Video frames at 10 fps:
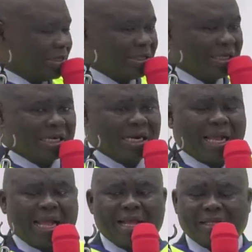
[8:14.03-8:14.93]

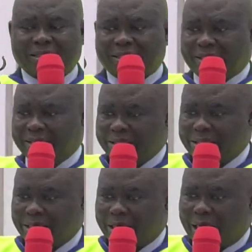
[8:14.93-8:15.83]
grace
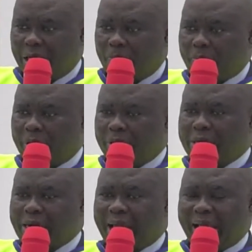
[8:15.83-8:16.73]
upon
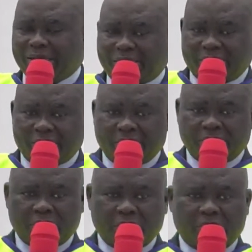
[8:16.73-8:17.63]
grace,
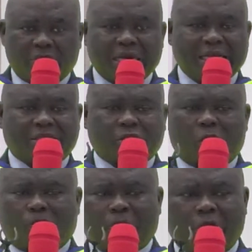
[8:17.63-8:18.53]
rest
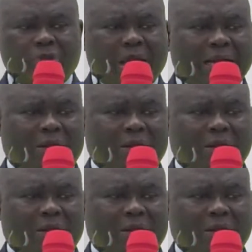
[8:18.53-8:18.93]
upon you and